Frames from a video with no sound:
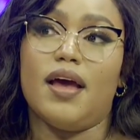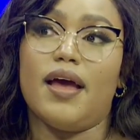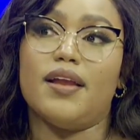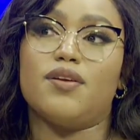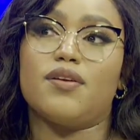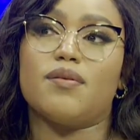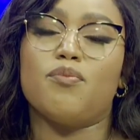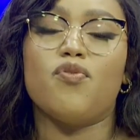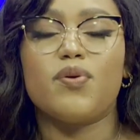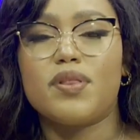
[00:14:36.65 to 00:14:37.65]
And
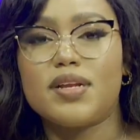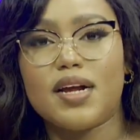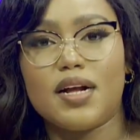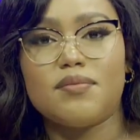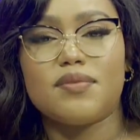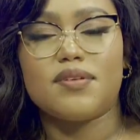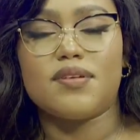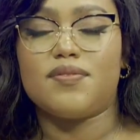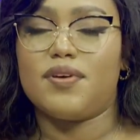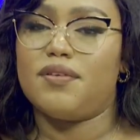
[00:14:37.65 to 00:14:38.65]
moving with the times
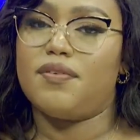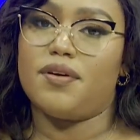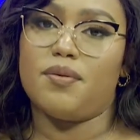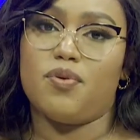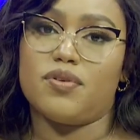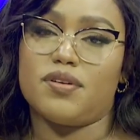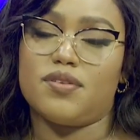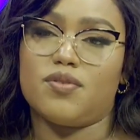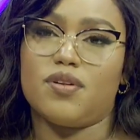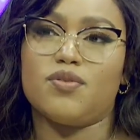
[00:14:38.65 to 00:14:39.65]
is very, very important as well.